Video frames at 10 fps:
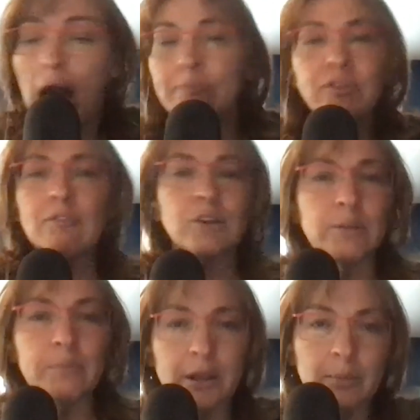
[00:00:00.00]
I'm never going to
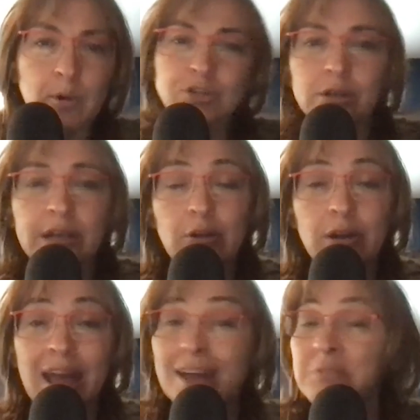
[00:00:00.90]
be an emotional eater
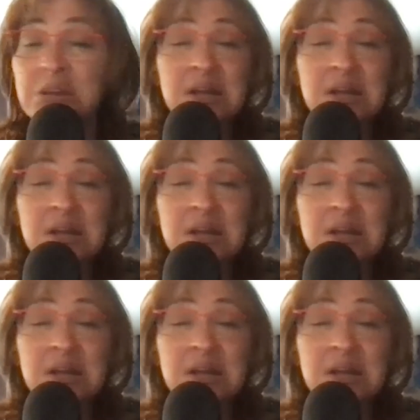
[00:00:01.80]
again.